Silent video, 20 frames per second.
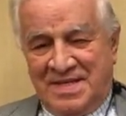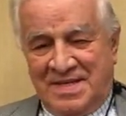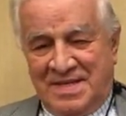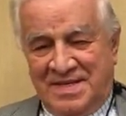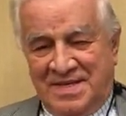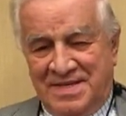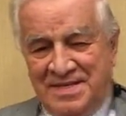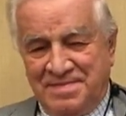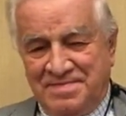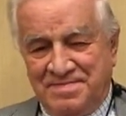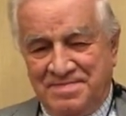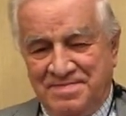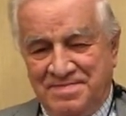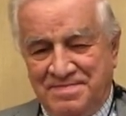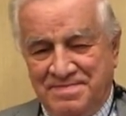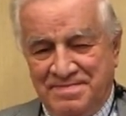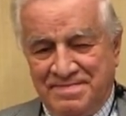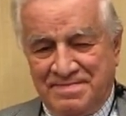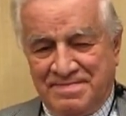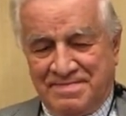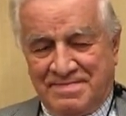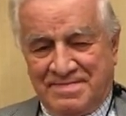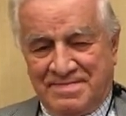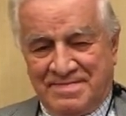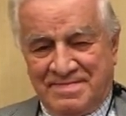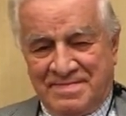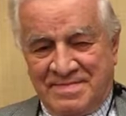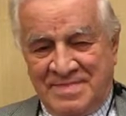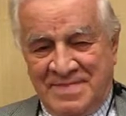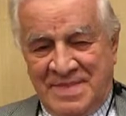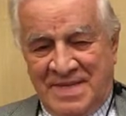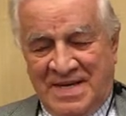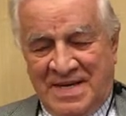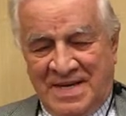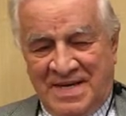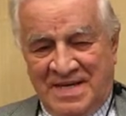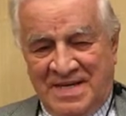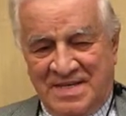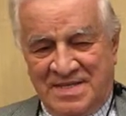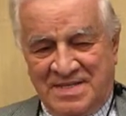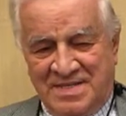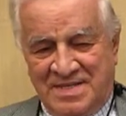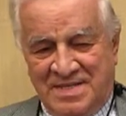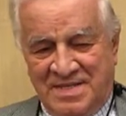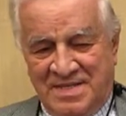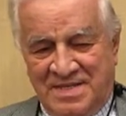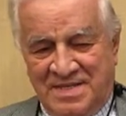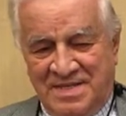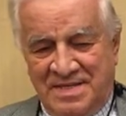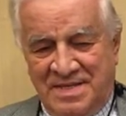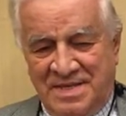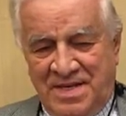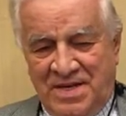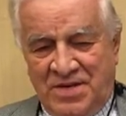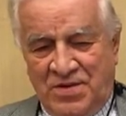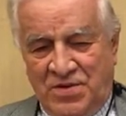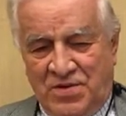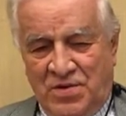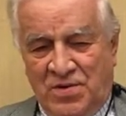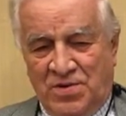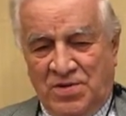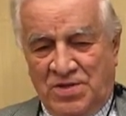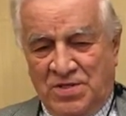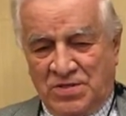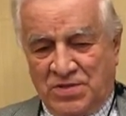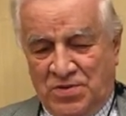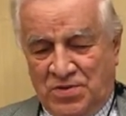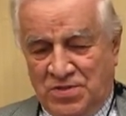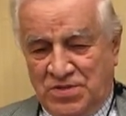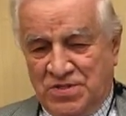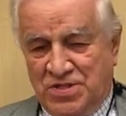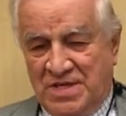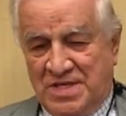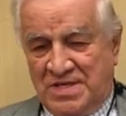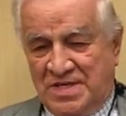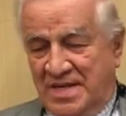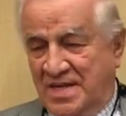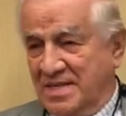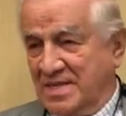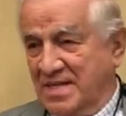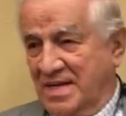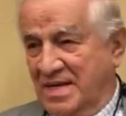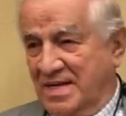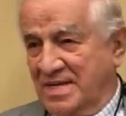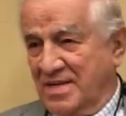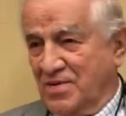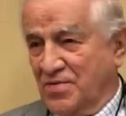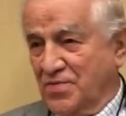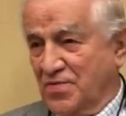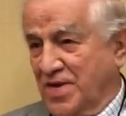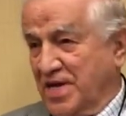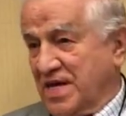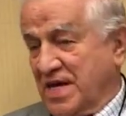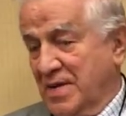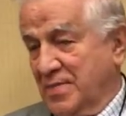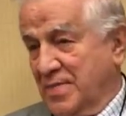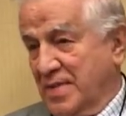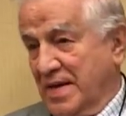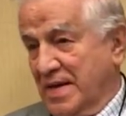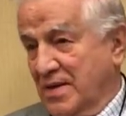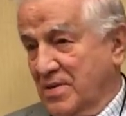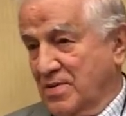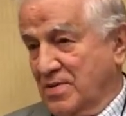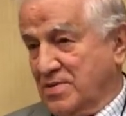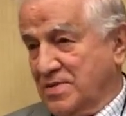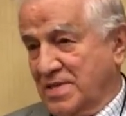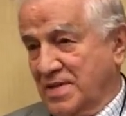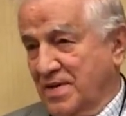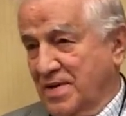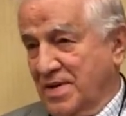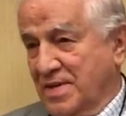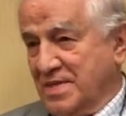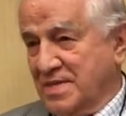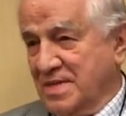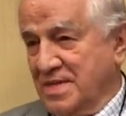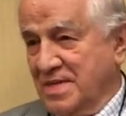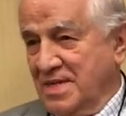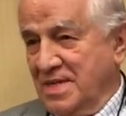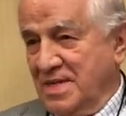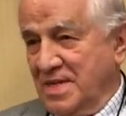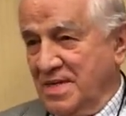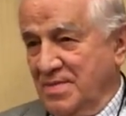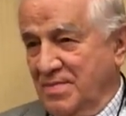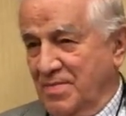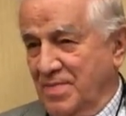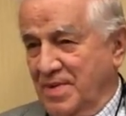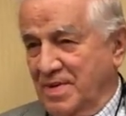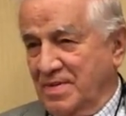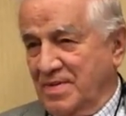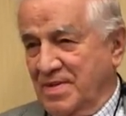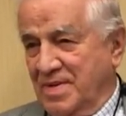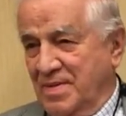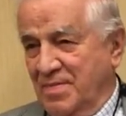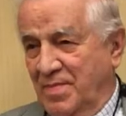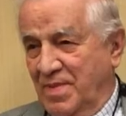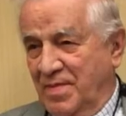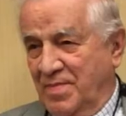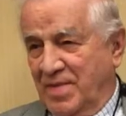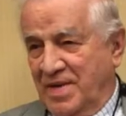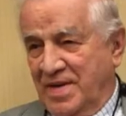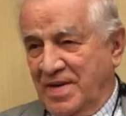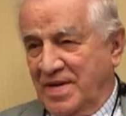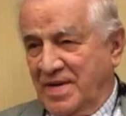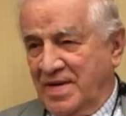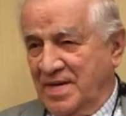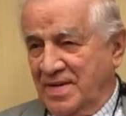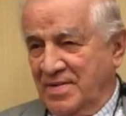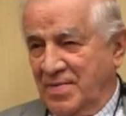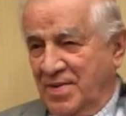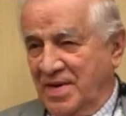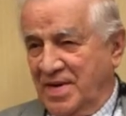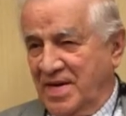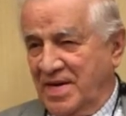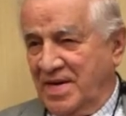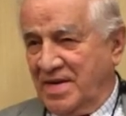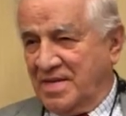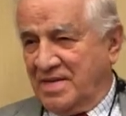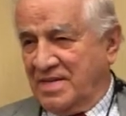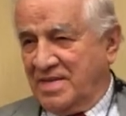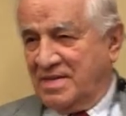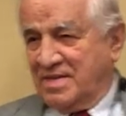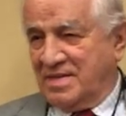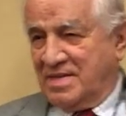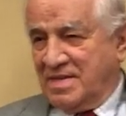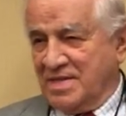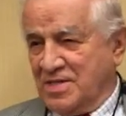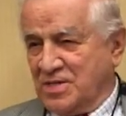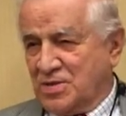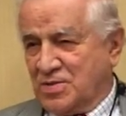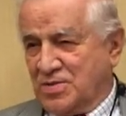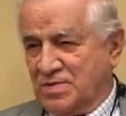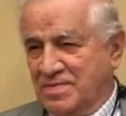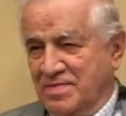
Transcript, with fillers: um, I guess uh, you're only as old. As, I, I, don't think I'm that old. That's you know? right, me either. But, but my, my head thinks